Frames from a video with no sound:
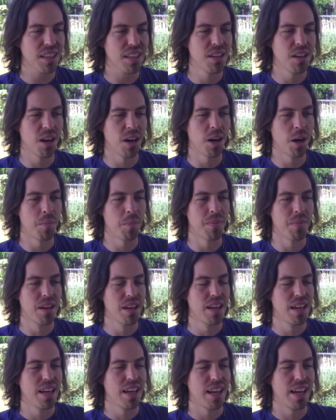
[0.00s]

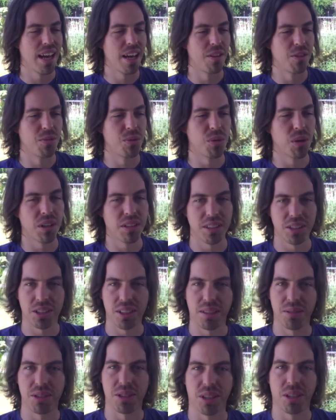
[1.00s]
And through all
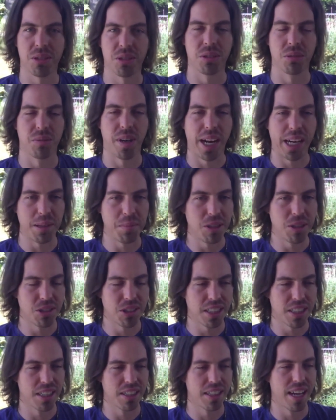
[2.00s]
this, I was also writing
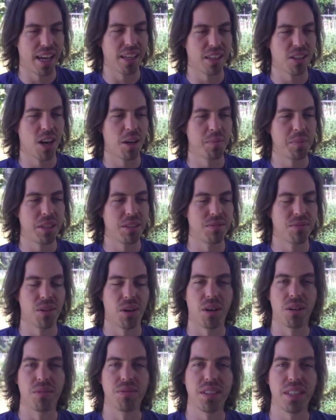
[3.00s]
music, and that got me
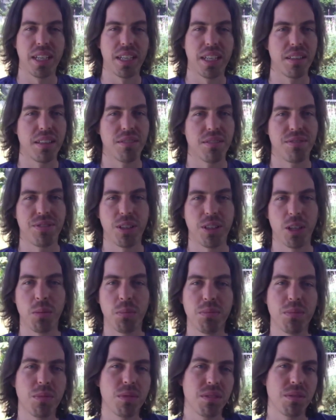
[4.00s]
involved in the
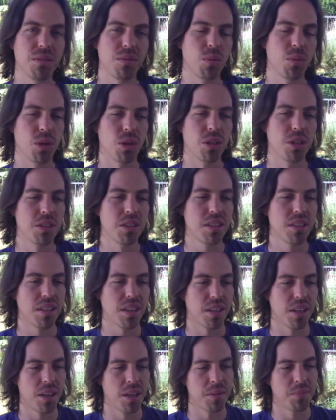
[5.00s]
film world,
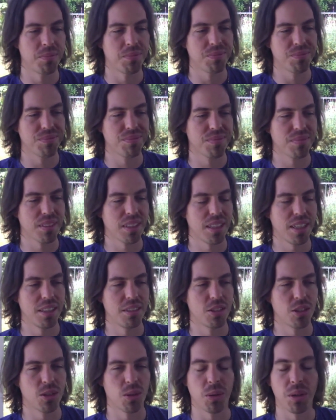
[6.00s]

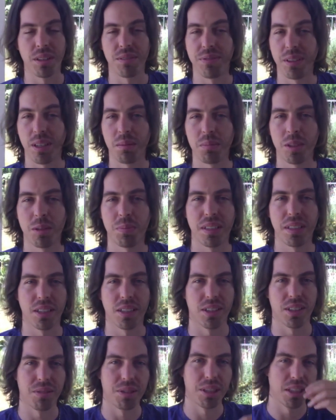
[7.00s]
in scoring films,
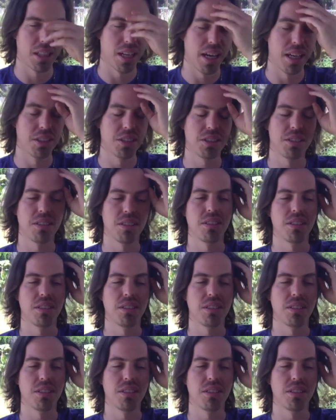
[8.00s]
because I realized,